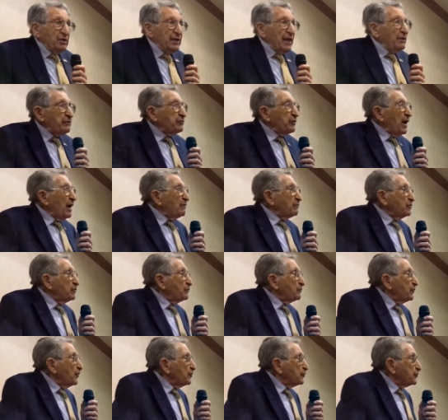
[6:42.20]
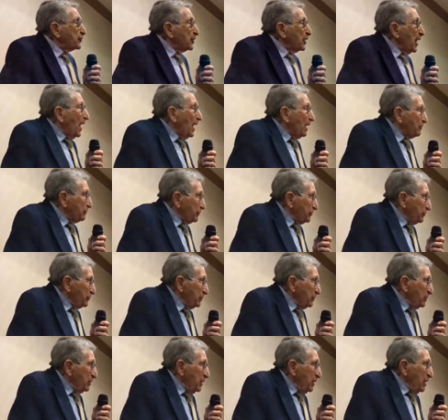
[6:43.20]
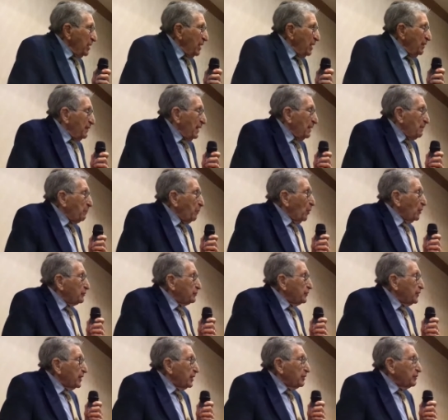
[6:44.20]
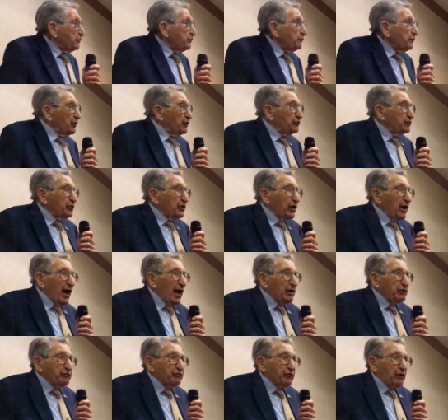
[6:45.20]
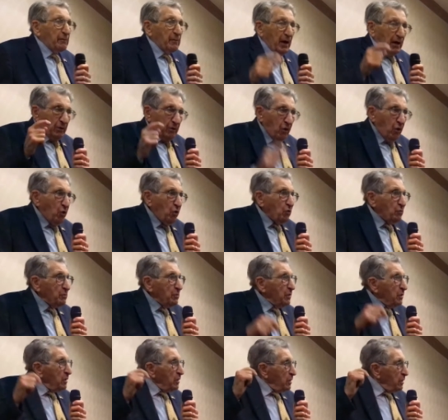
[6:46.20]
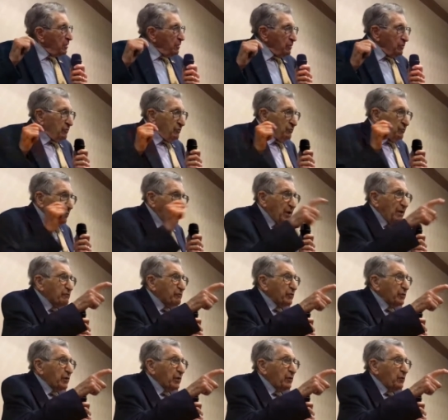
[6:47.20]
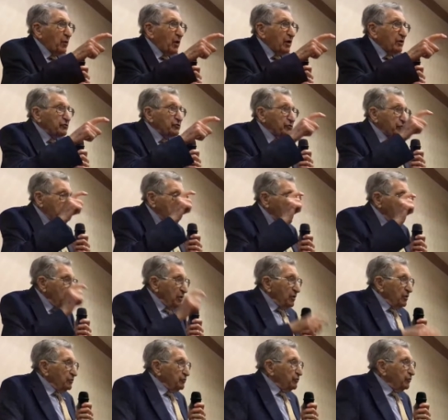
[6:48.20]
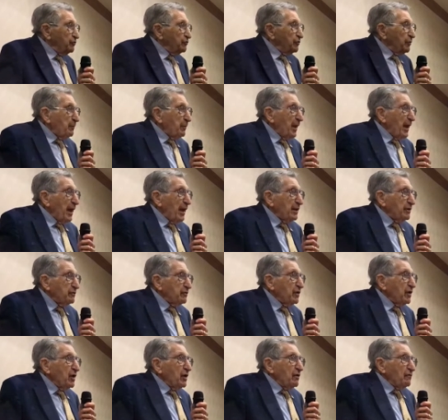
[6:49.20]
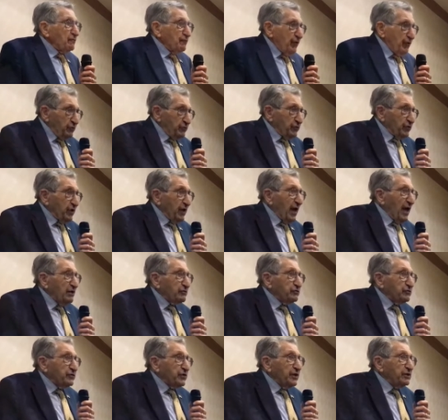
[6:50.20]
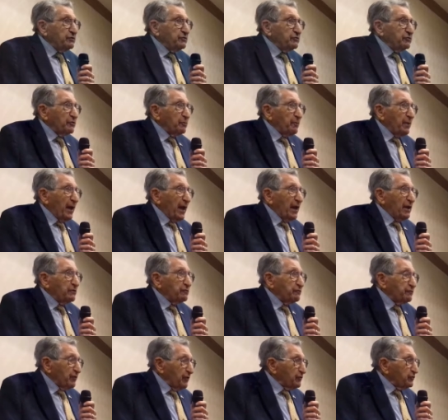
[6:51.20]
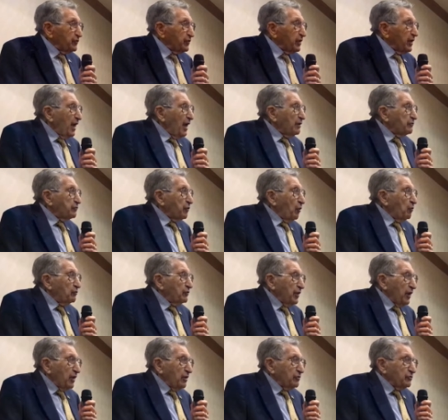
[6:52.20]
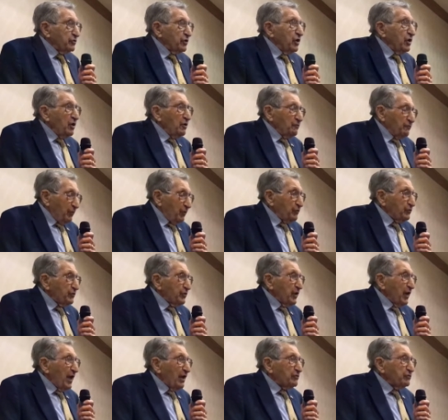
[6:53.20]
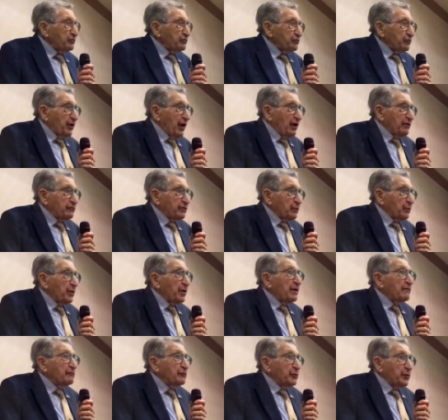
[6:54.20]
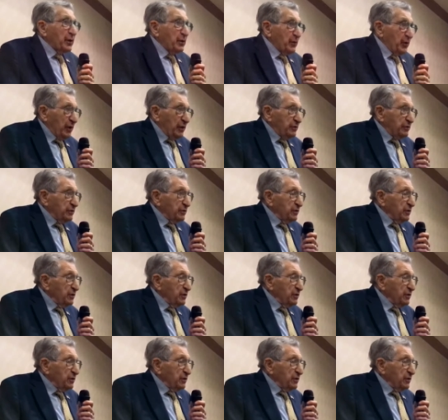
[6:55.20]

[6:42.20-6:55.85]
They traveled first class. They bought tickets first class from our home, wherever it was, to Japan. First class in Japan, first class hotels, first class travel, wherever we went.